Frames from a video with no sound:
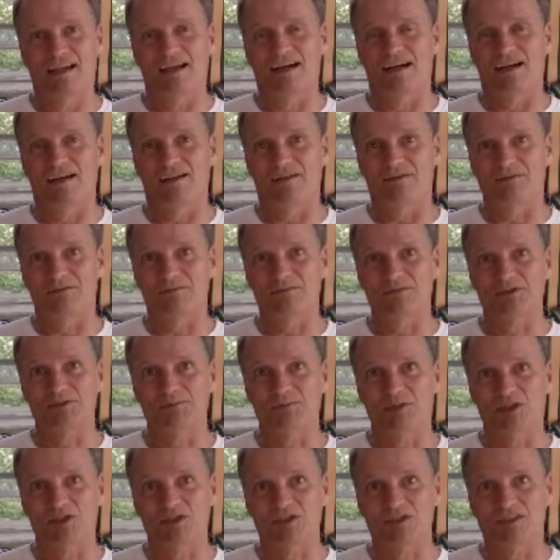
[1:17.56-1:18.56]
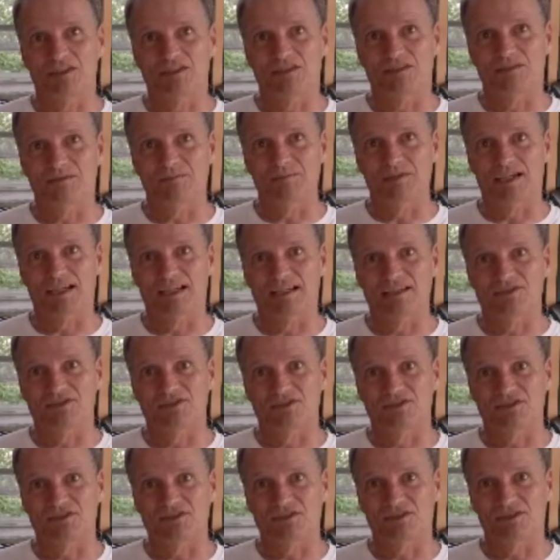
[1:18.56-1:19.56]
uh, from smoking or
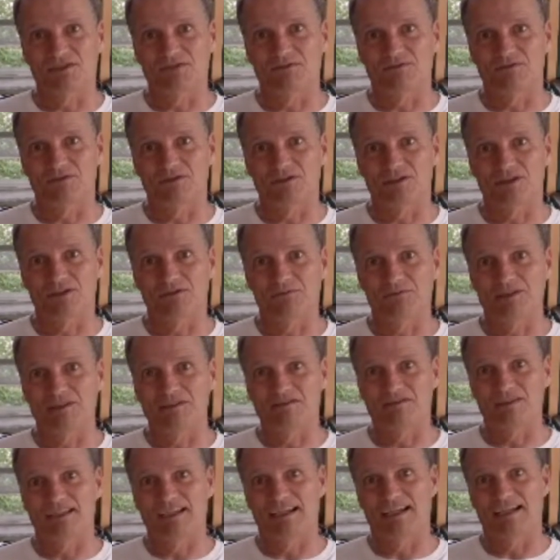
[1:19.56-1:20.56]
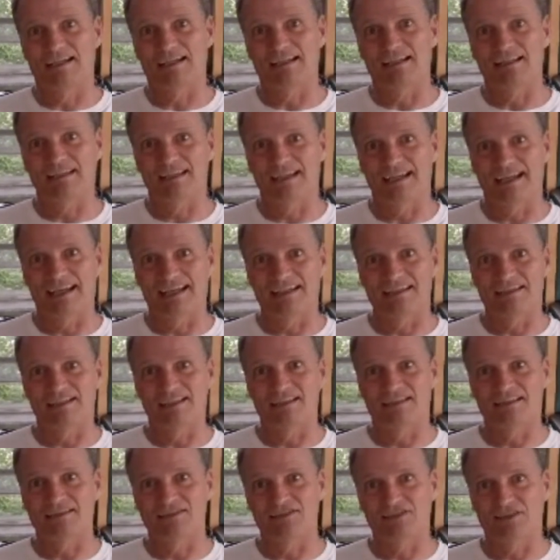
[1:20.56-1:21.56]
pets or so forth. We even had a cat
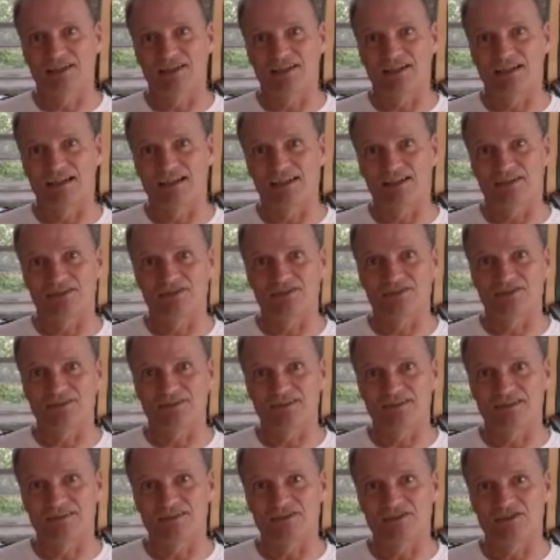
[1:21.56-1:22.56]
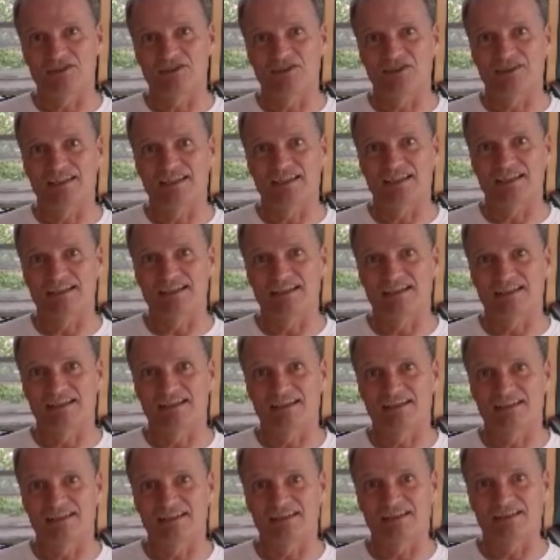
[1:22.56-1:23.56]
get into our house and urinate
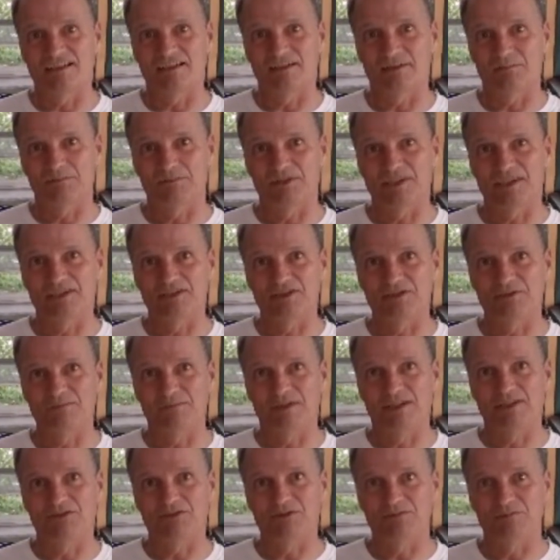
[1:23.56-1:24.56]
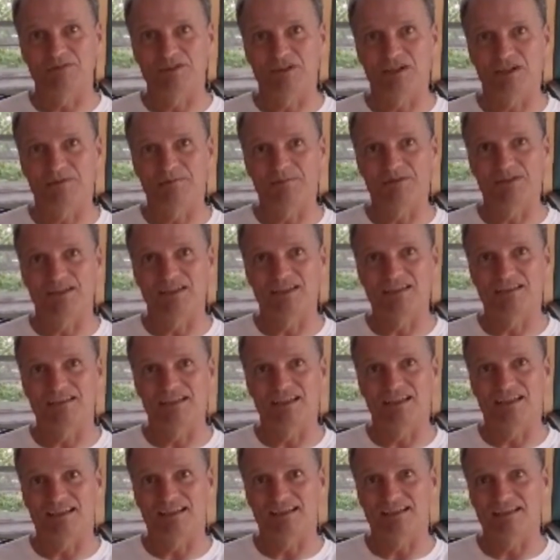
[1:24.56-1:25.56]
on a brand new bedroom carpeting
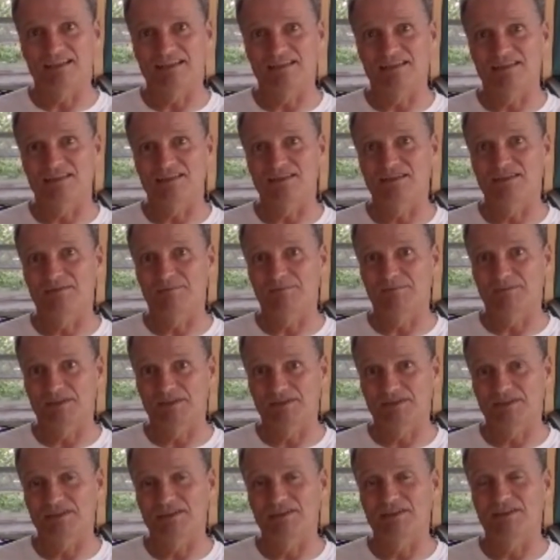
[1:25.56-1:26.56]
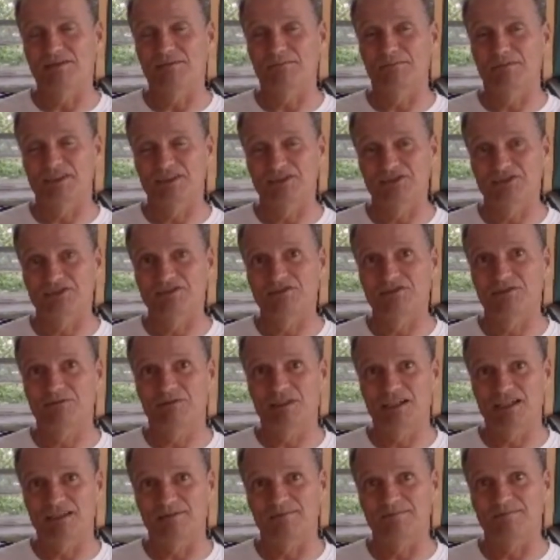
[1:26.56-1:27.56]
and it did amazingly
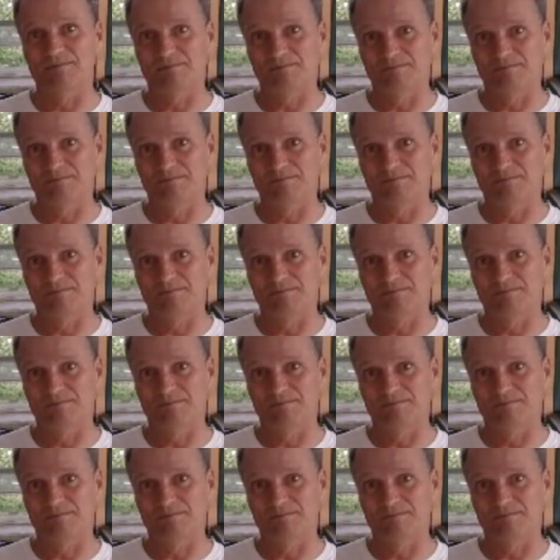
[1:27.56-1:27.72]
well.